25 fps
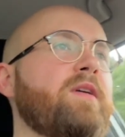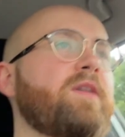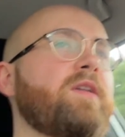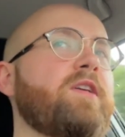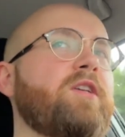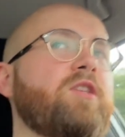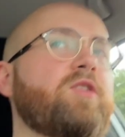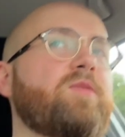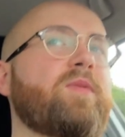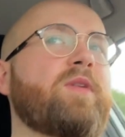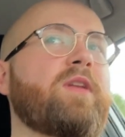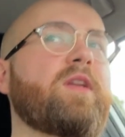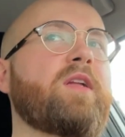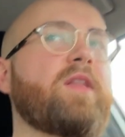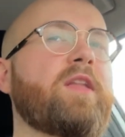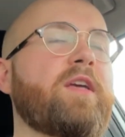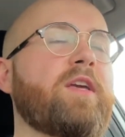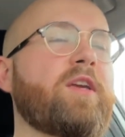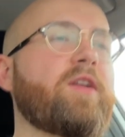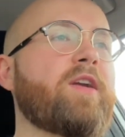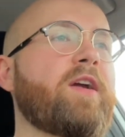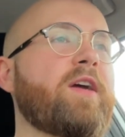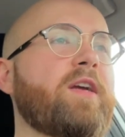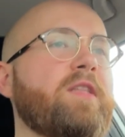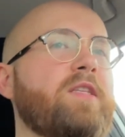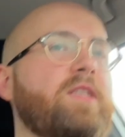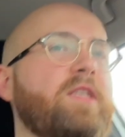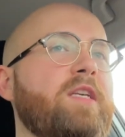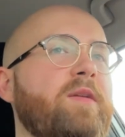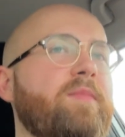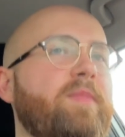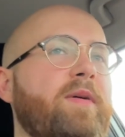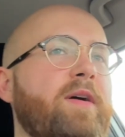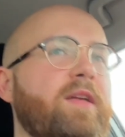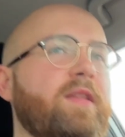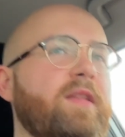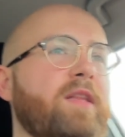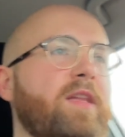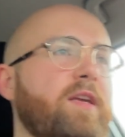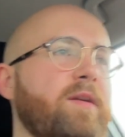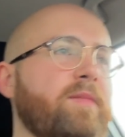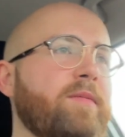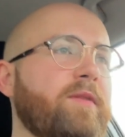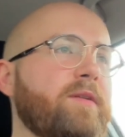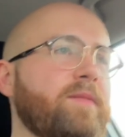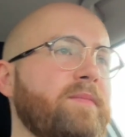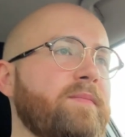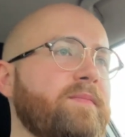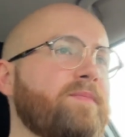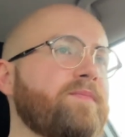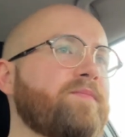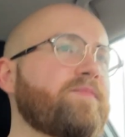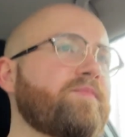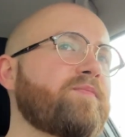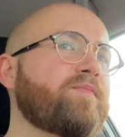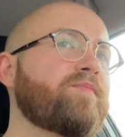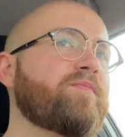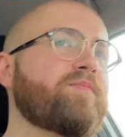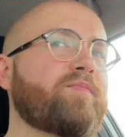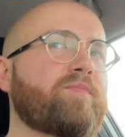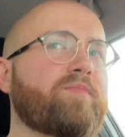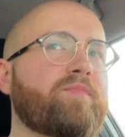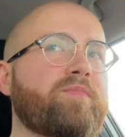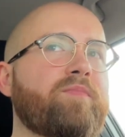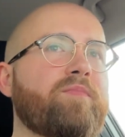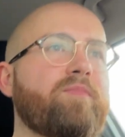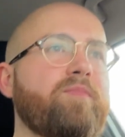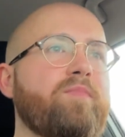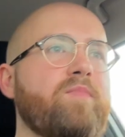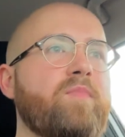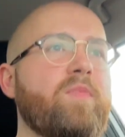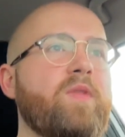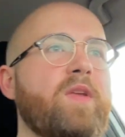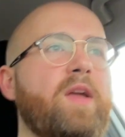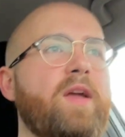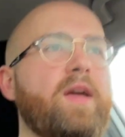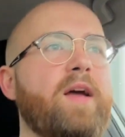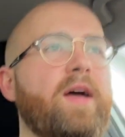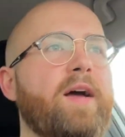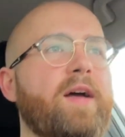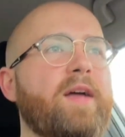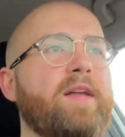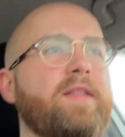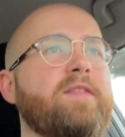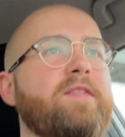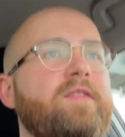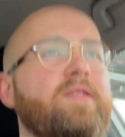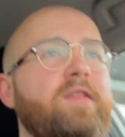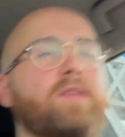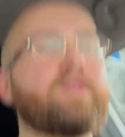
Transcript: He's meaning like your IT band ligament. And